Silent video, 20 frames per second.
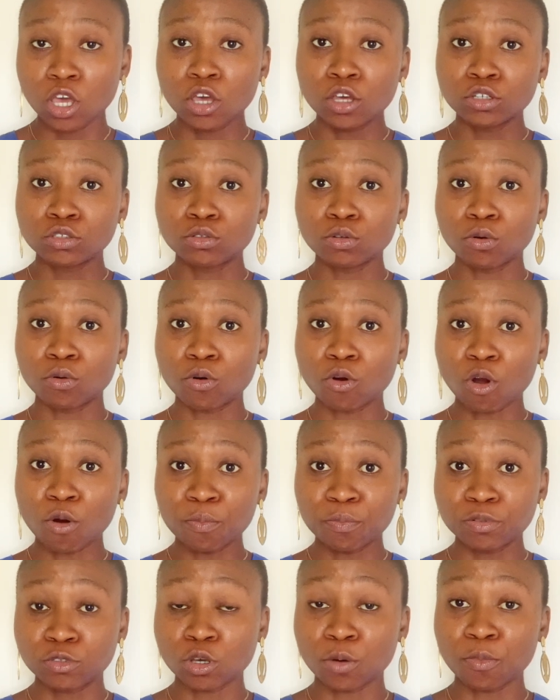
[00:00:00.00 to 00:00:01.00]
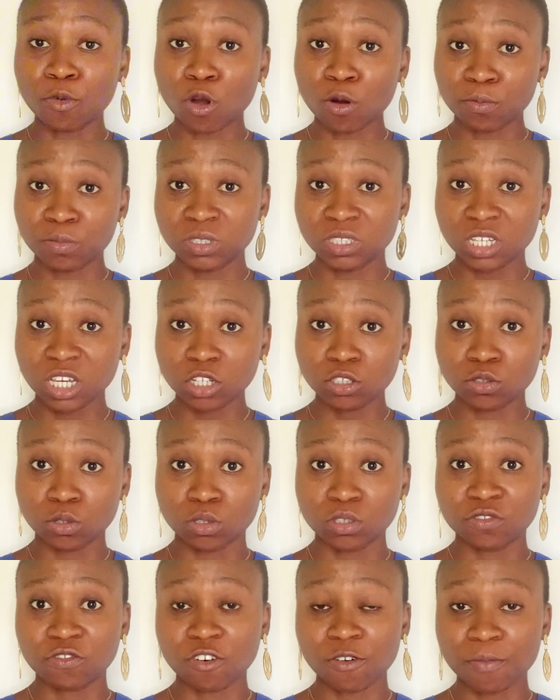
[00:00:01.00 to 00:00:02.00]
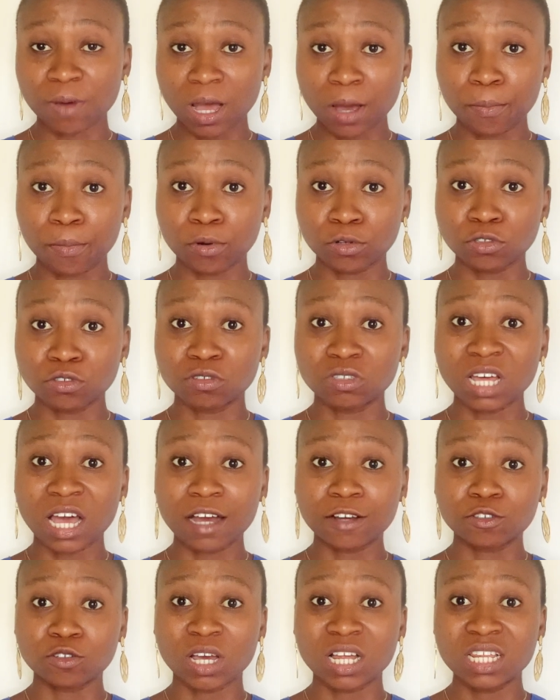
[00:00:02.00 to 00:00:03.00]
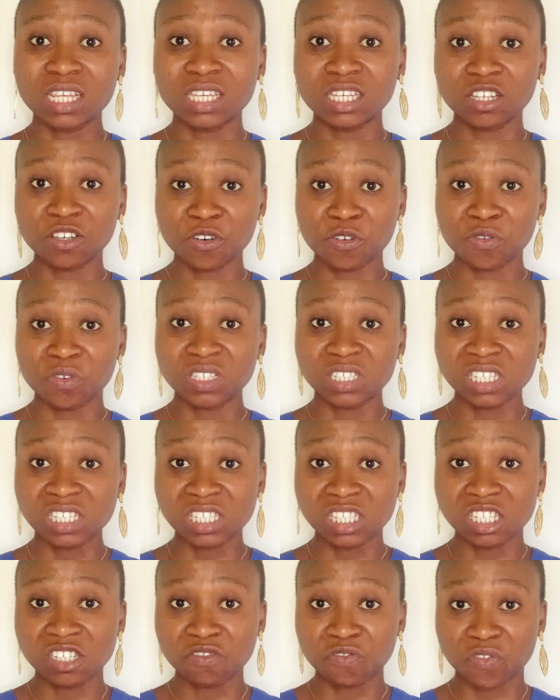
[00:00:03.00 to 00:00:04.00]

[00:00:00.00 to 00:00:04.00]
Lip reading: So some complications from abortion actually increases the